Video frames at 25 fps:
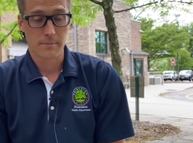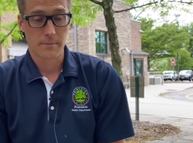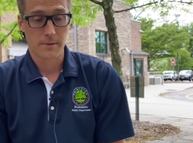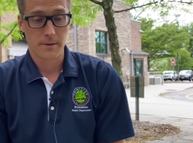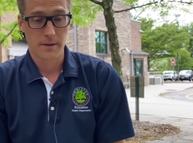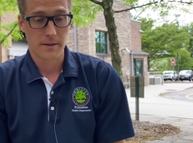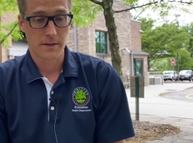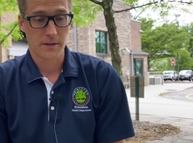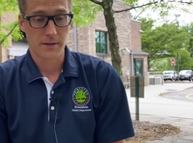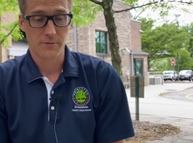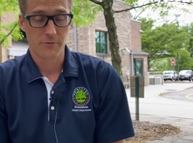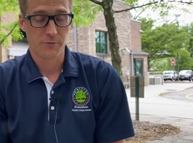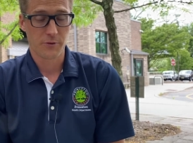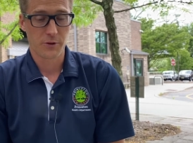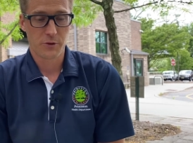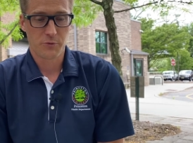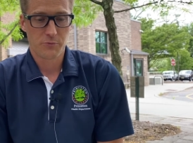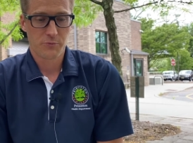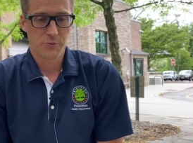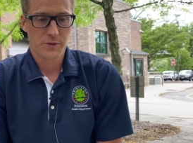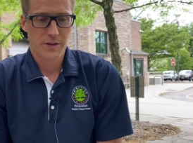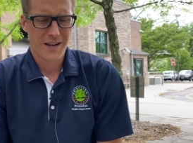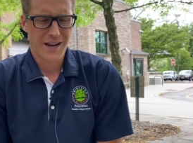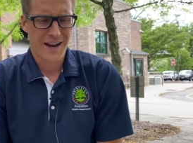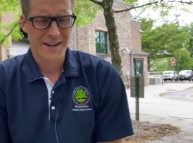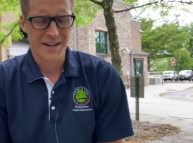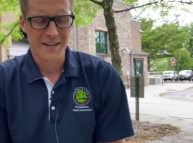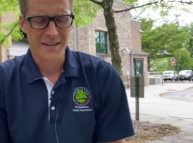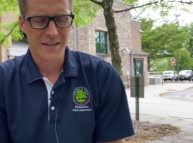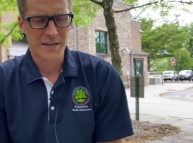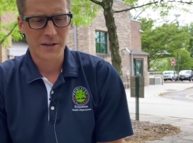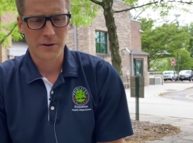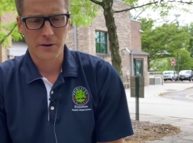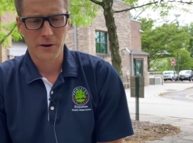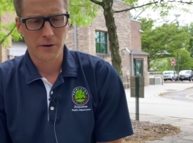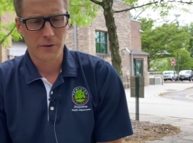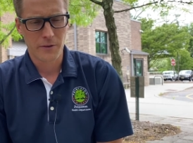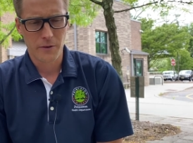You kind of
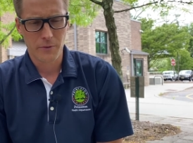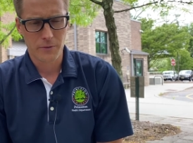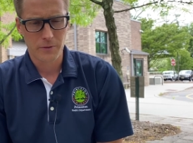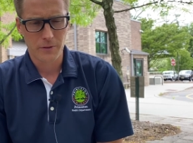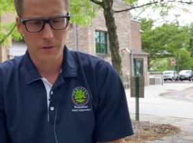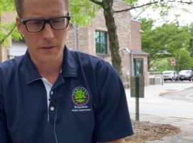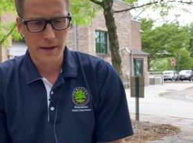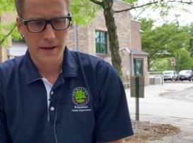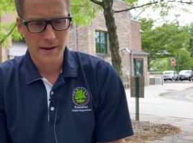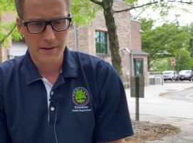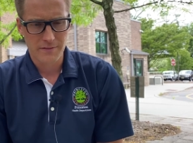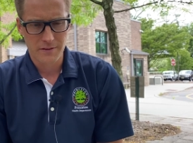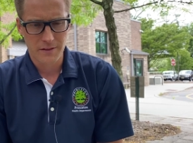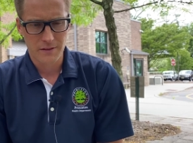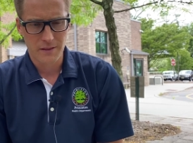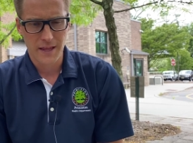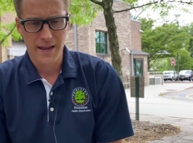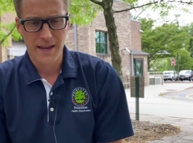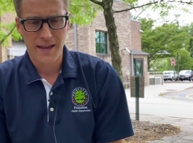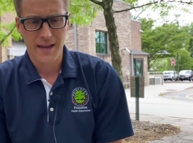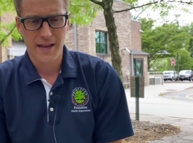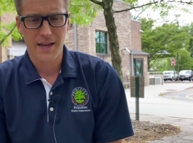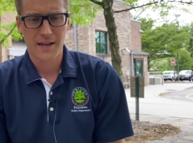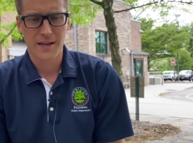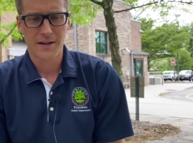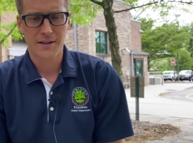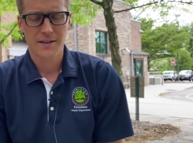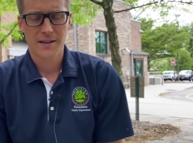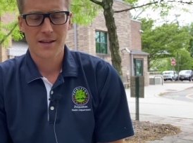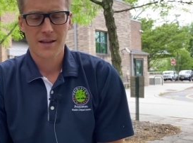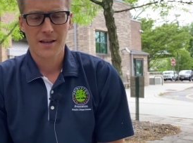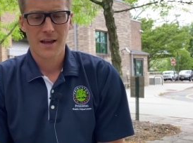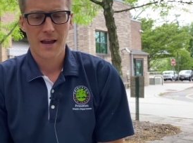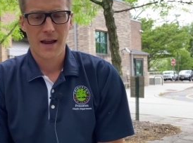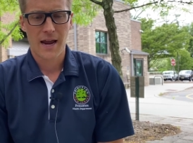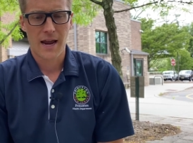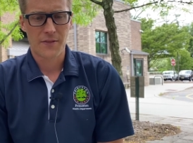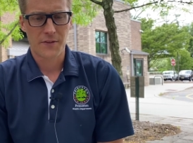need to know the lay of the land
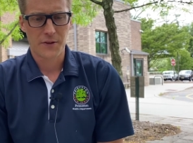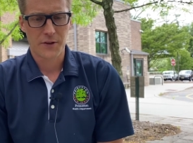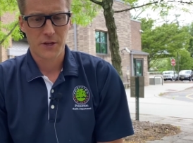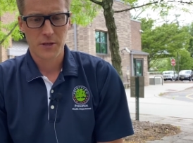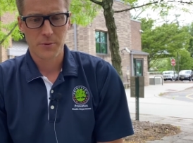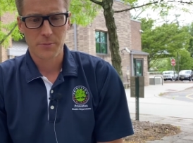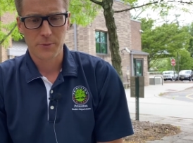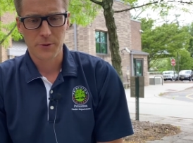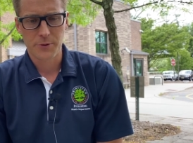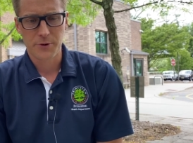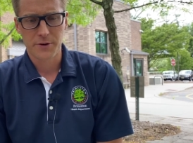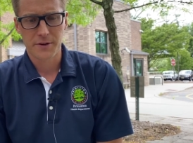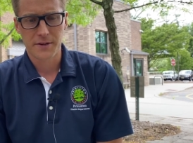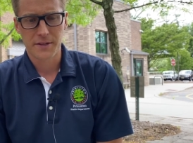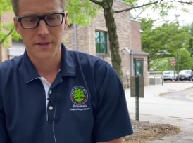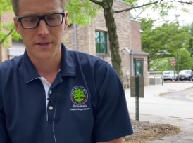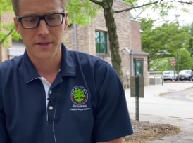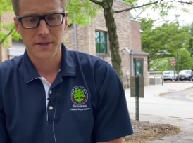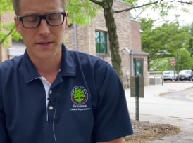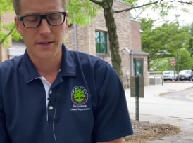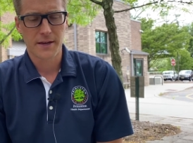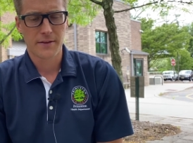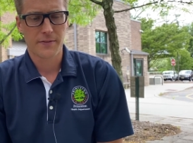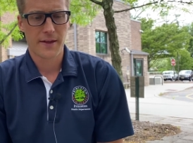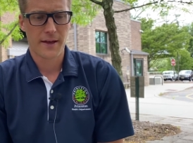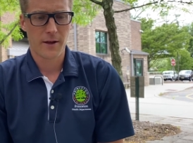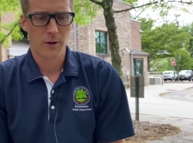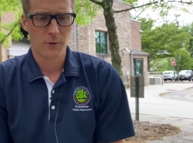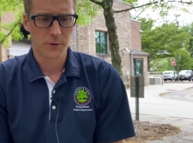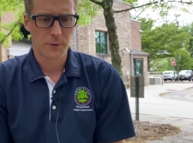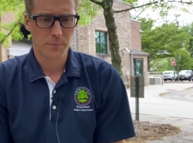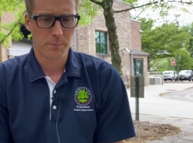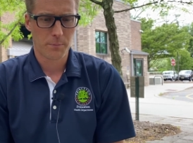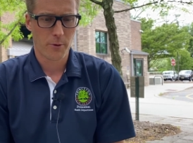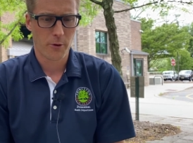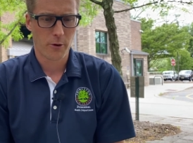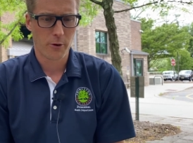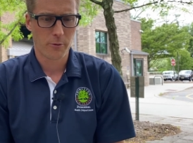and the community and the health
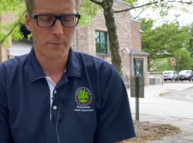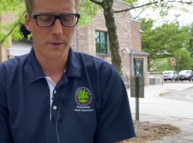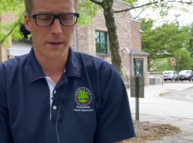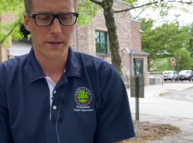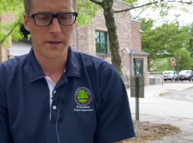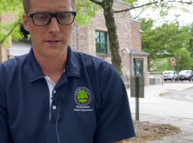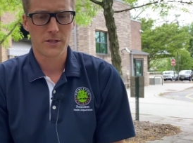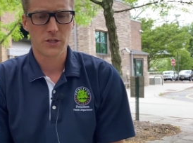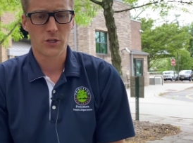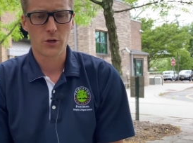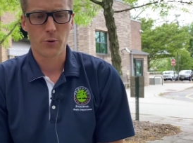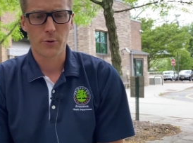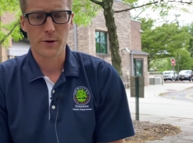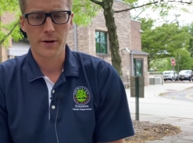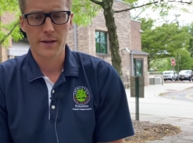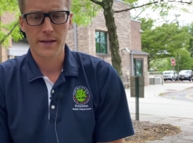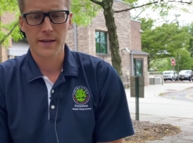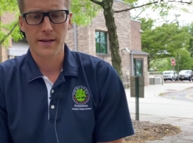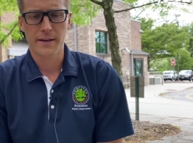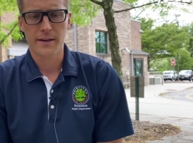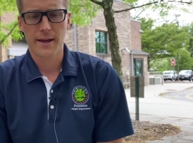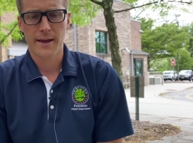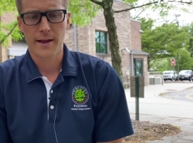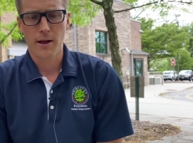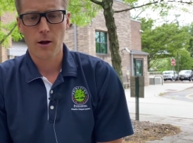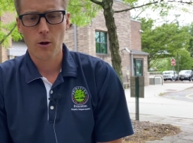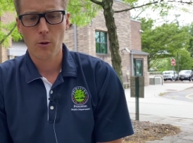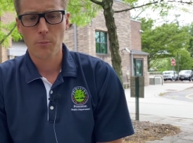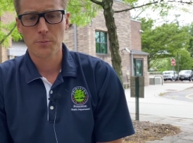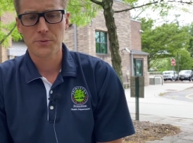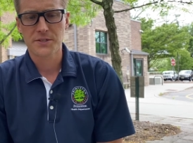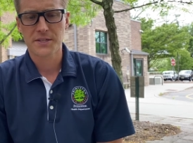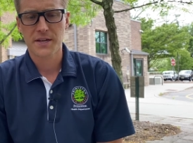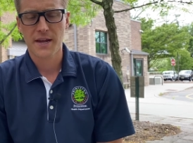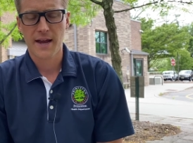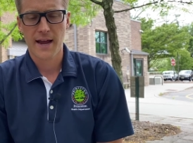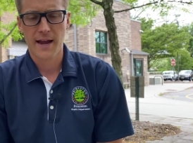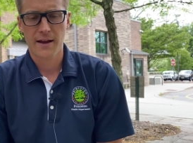department. So it helps
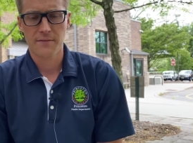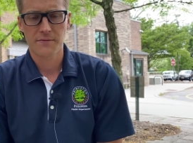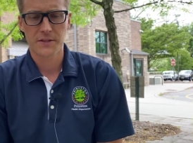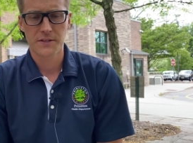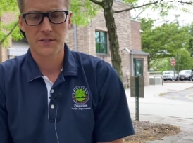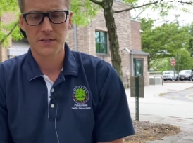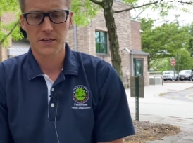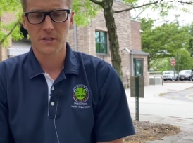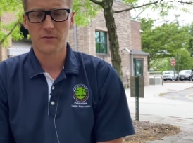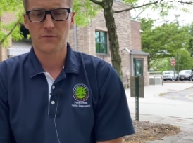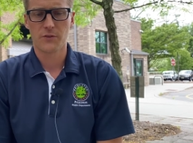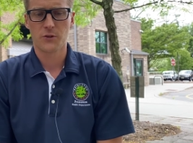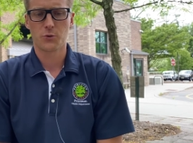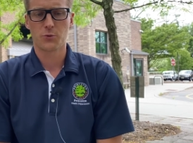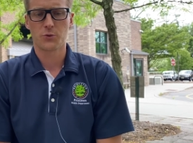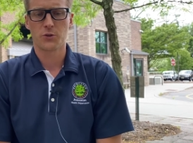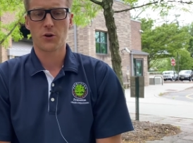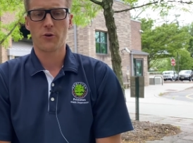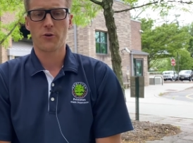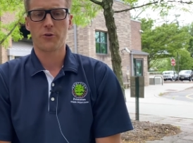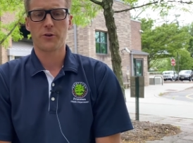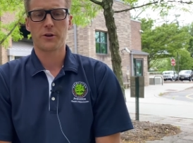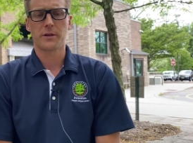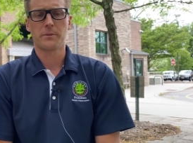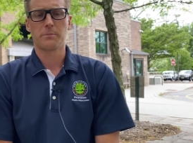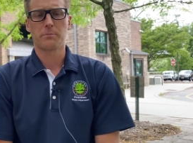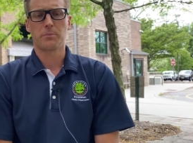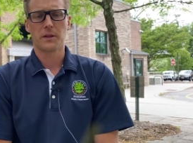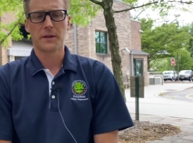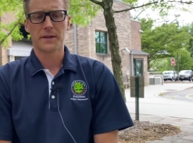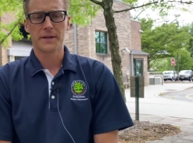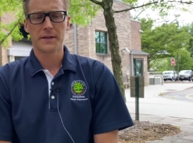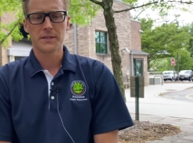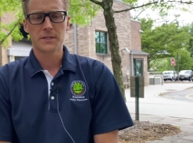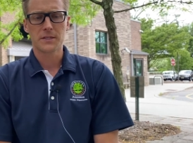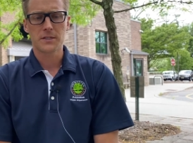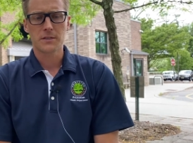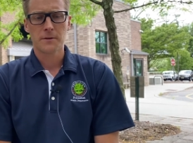to have these individuals already in
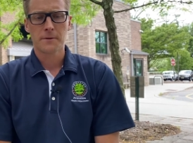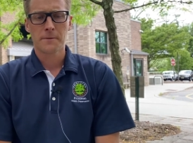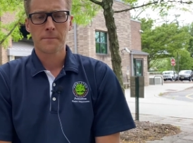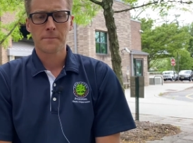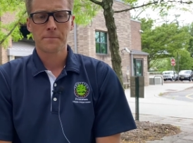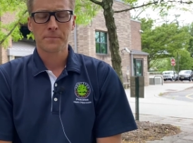place.